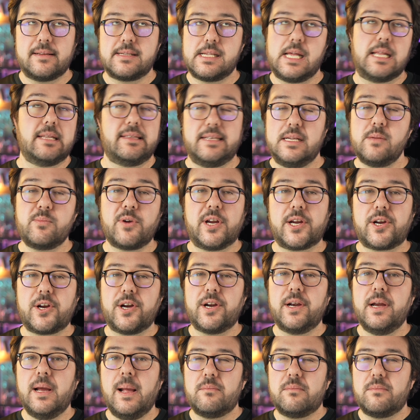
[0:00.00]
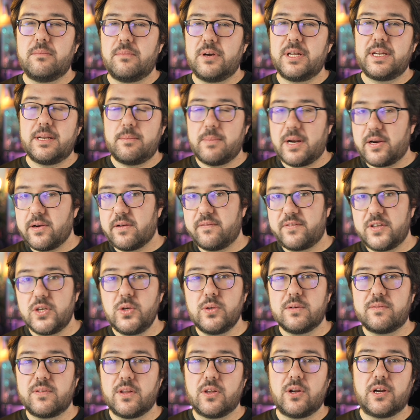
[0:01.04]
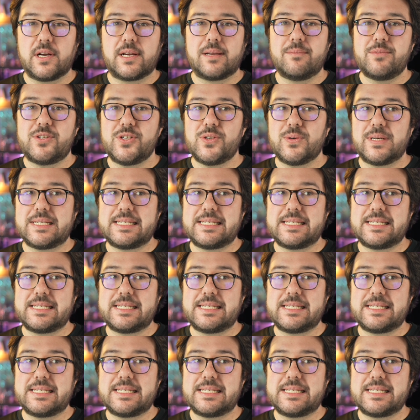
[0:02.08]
It's not a deal breaker, but in my review of the Lark M2,